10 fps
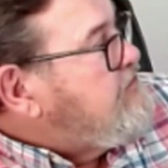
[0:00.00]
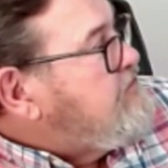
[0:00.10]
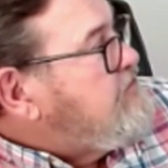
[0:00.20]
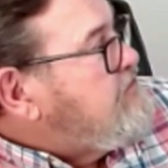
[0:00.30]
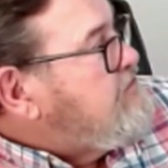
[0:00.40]

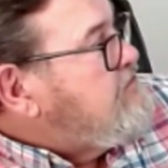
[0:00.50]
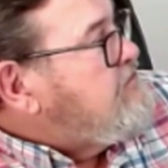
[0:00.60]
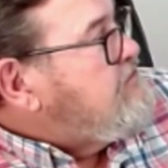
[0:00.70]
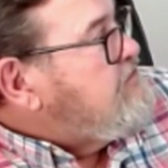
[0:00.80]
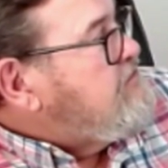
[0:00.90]

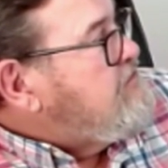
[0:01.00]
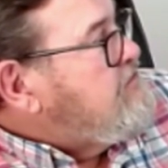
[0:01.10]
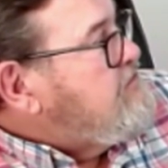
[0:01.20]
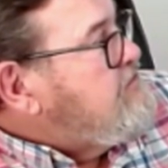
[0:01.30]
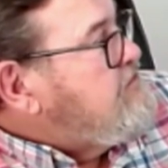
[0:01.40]

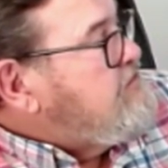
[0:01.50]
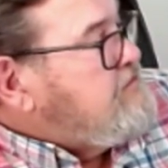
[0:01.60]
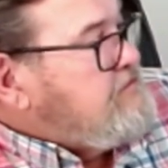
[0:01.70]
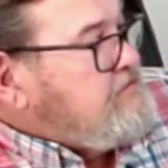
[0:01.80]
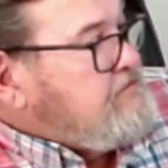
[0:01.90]

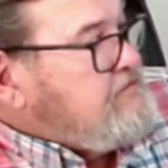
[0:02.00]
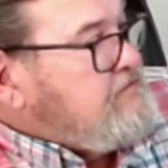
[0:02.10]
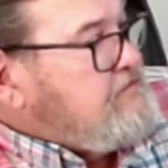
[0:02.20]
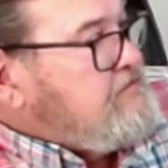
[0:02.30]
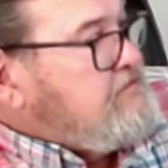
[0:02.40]

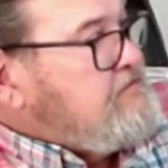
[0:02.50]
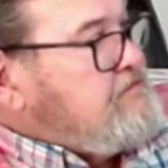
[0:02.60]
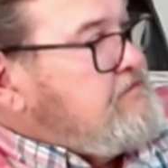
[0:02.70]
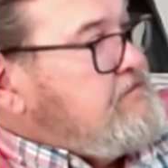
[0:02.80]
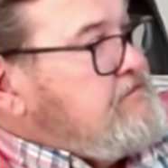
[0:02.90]

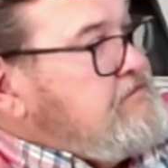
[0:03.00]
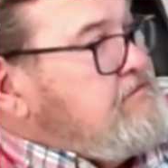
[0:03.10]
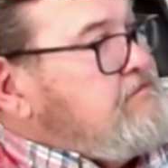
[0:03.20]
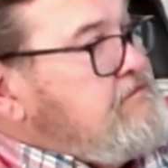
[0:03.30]
(silent)